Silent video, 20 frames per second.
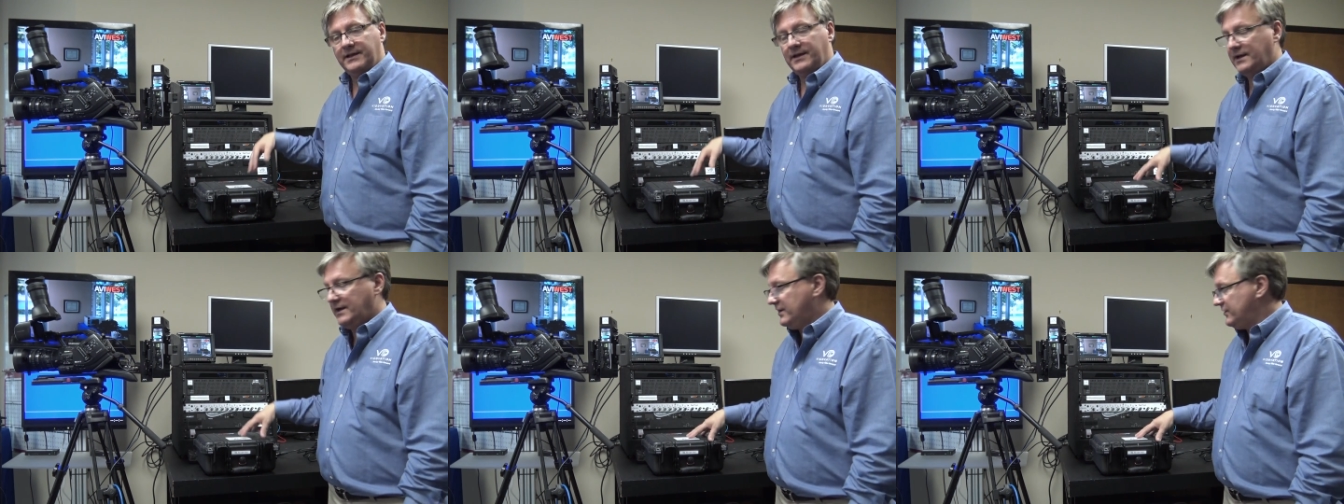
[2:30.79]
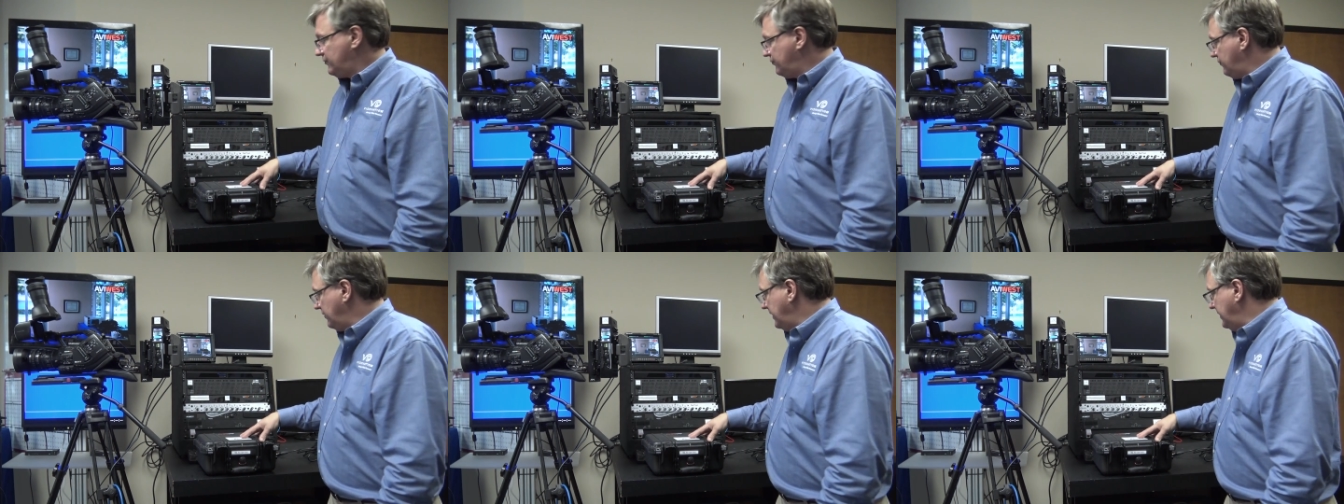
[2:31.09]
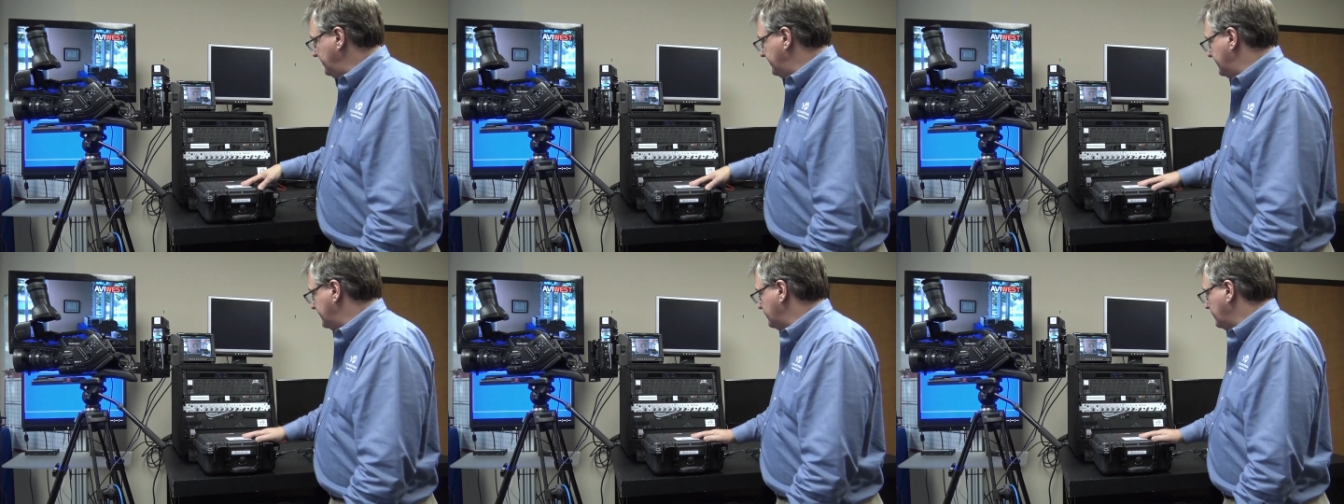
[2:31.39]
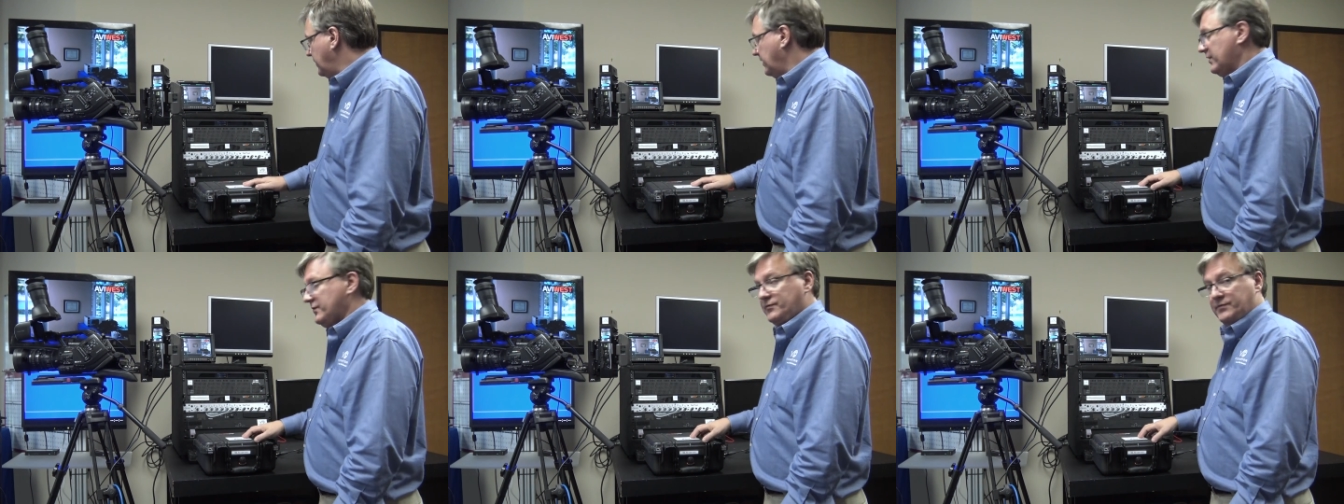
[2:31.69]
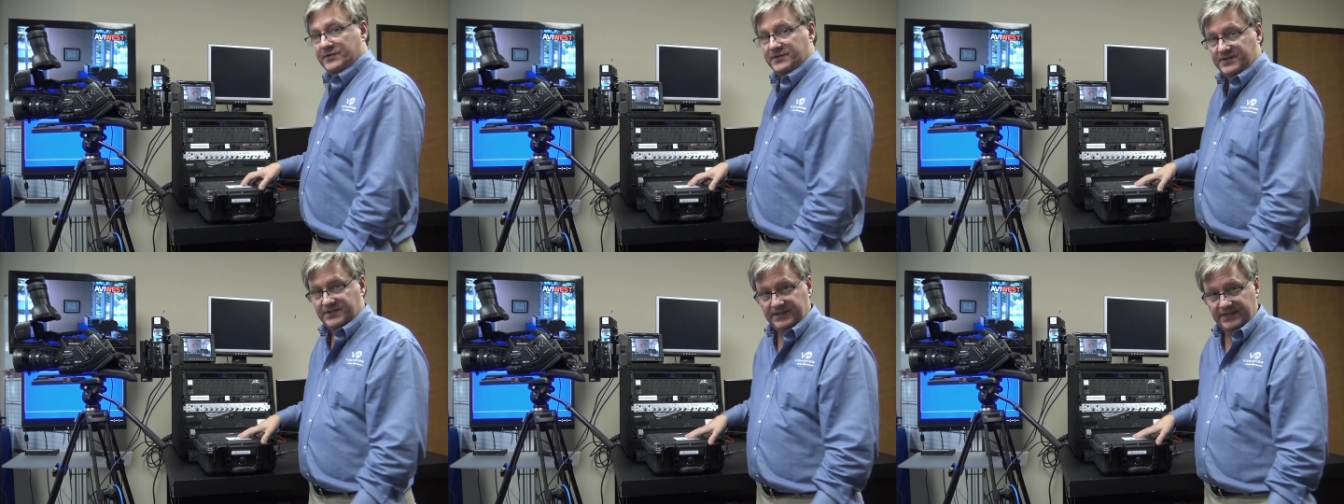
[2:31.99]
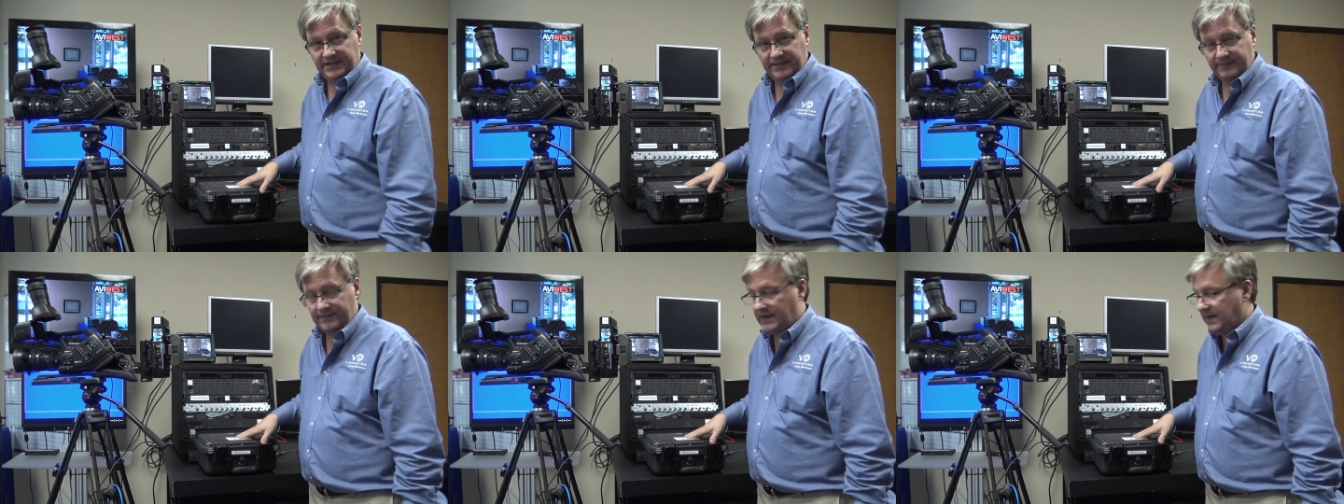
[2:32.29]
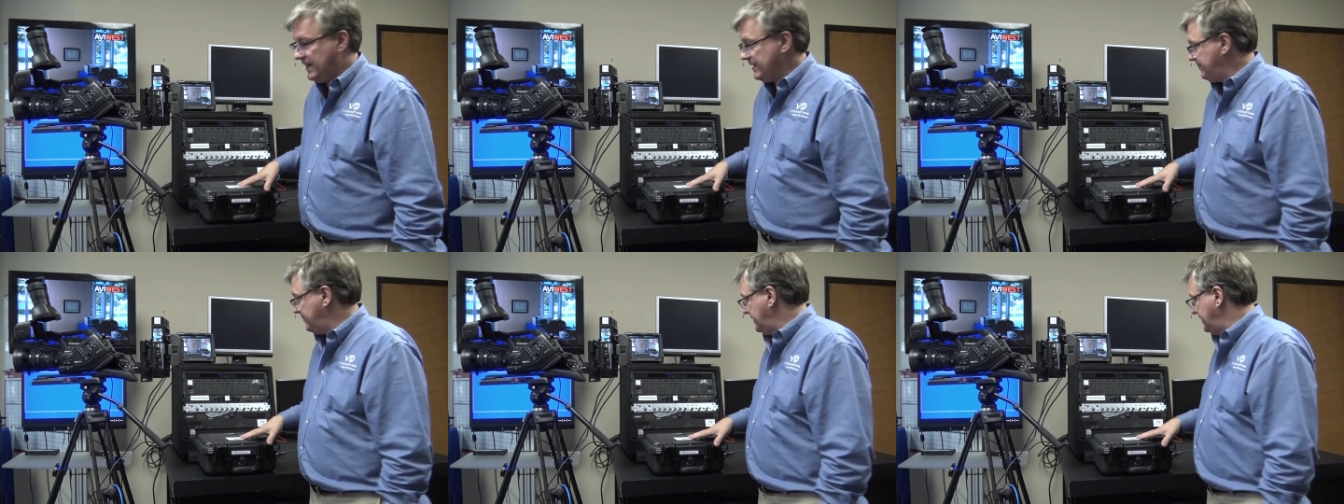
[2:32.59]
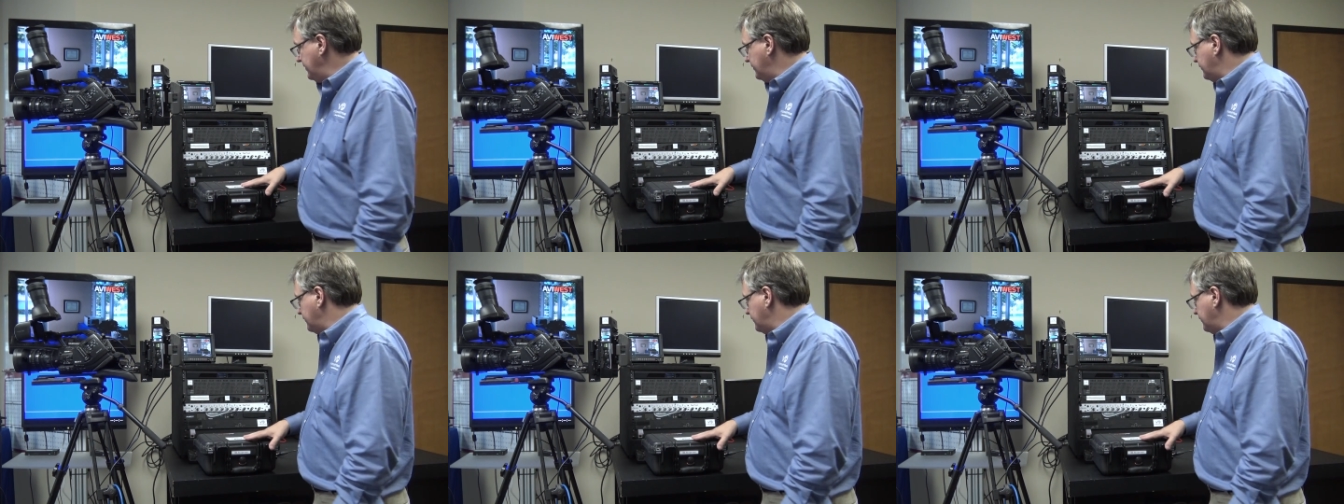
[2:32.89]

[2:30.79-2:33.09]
uh, streams as well as receive IP